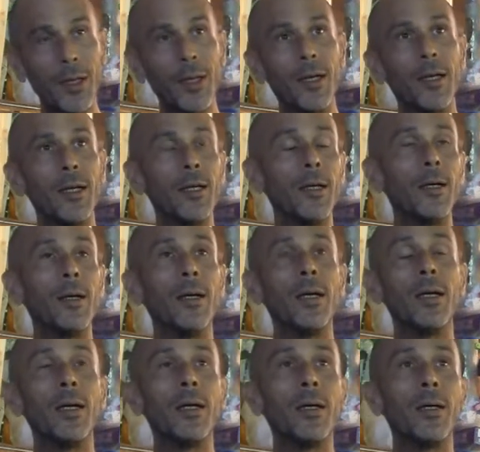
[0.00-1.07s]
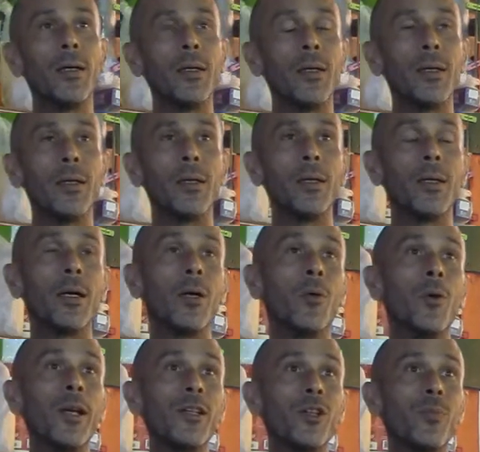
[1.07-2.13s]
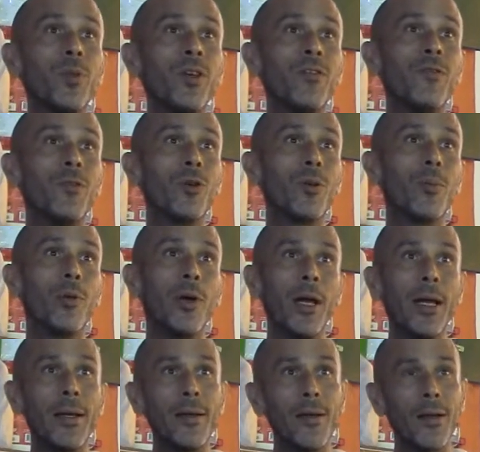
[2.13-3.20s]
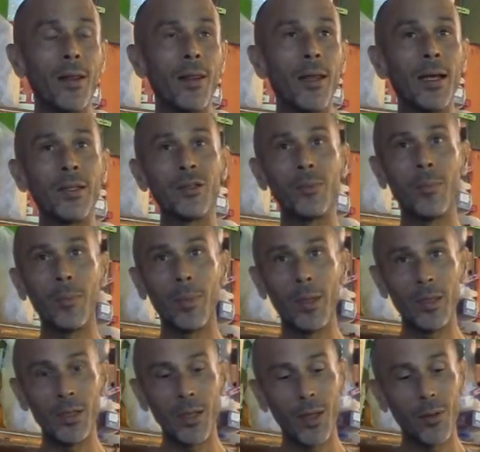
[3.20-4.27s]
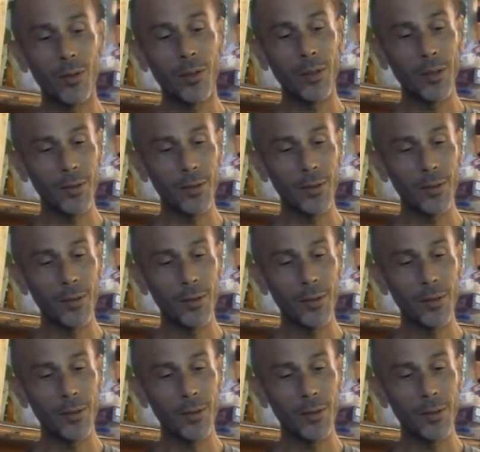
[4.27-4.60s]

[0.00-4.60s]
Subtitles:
a recipe for bread that's much healthier.